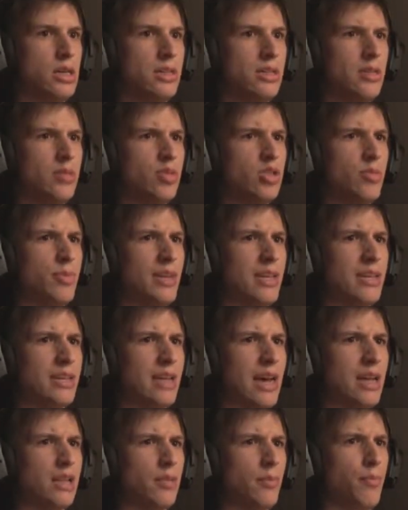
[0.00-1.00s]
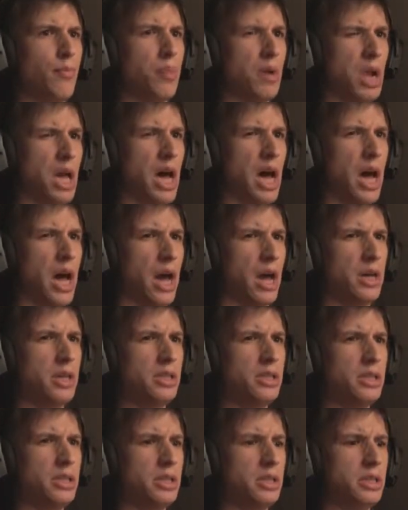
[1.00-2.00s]
Seems to be kind of
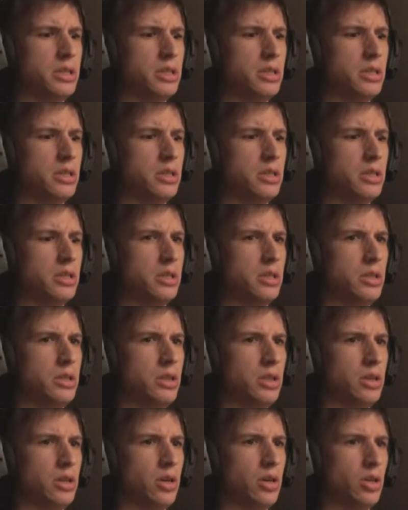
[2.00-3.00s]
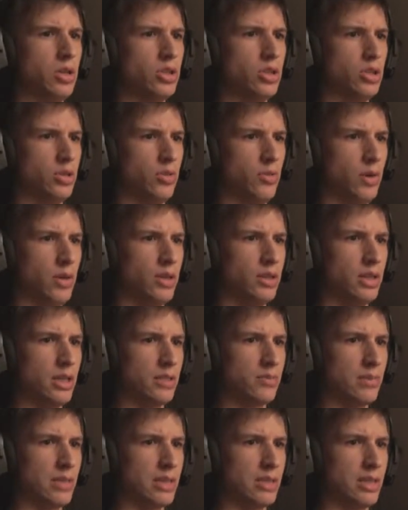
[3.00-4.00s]
blind. Also, what
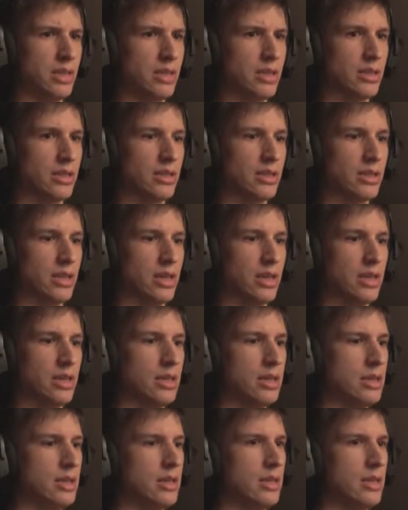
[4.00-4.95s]
does my sanity say?